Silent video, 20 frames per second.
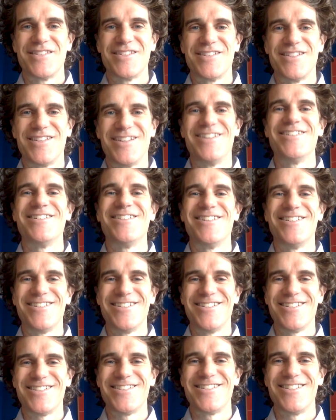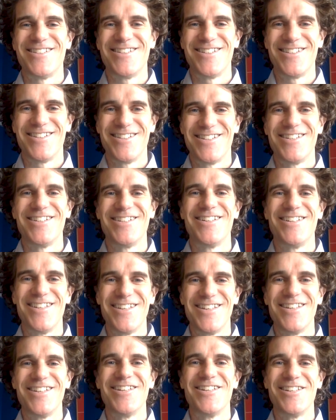
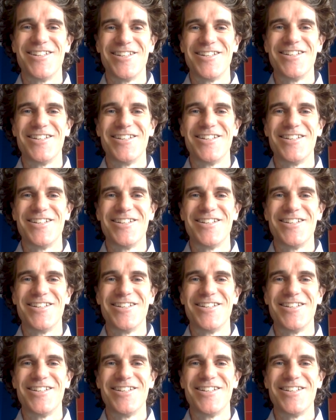(silent)